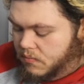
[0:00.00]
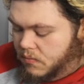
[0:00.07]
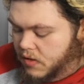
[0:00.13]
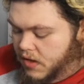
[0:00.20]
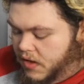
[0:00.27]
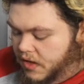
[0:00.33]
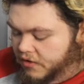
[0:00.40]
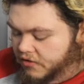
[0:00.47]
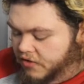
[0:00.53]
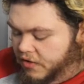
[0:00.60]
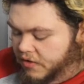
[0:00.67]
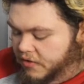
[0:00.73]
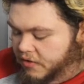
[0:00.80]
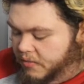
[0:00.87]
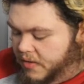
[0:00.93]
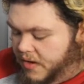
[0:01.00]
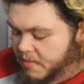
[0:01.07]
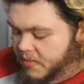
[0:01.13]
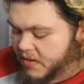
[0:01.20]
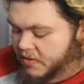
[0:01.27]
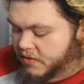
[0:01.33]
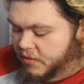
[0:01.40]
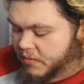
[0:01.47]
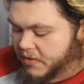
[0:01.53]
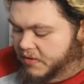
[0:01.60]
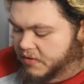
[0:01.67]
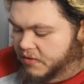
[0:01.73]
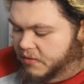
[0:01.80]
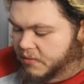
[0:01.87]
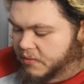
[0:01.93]
And I'll show you what I mean, Tori,
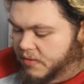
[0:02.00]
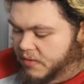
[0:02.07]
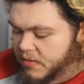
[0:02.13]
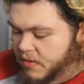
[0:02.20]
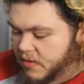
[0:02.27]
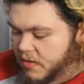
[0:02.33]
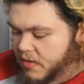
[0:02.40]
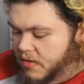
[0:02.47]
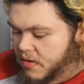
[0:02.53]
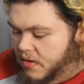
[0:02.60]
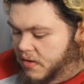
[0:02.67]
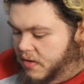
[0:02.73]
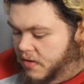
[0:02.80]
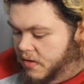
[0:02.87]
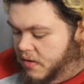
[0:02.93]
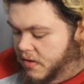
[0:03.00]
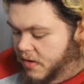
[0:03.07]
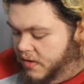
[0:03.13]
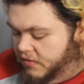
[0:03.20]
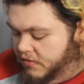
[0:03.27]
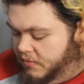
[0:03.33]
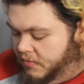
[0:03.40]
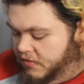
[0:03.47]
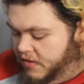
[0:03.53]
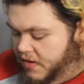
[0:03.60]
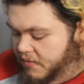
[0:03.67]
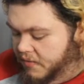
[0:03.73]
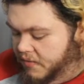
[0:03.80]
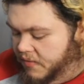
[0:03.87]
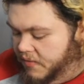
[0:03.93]
too, on some
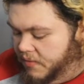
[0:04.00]
stuff.